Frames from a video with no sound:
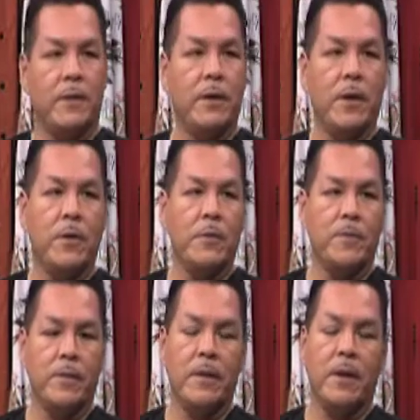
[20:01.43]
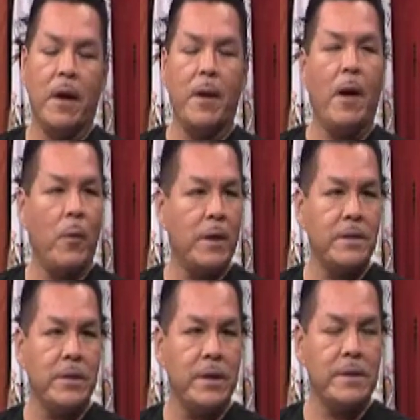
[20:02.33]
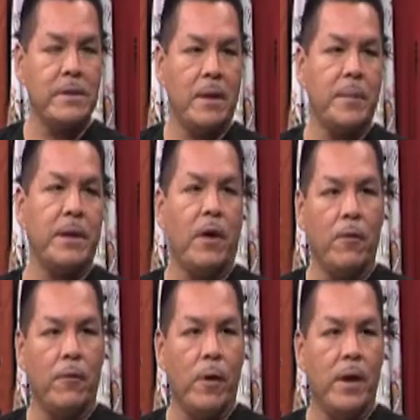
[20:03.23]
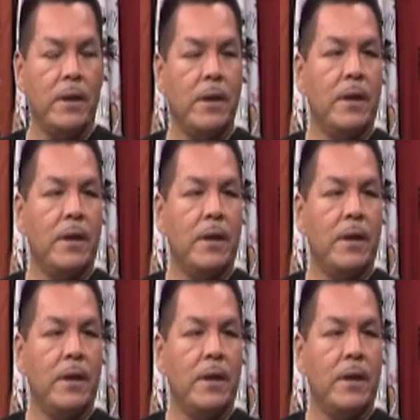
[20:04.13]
you know, I, I want to do this. I'm going to go for it.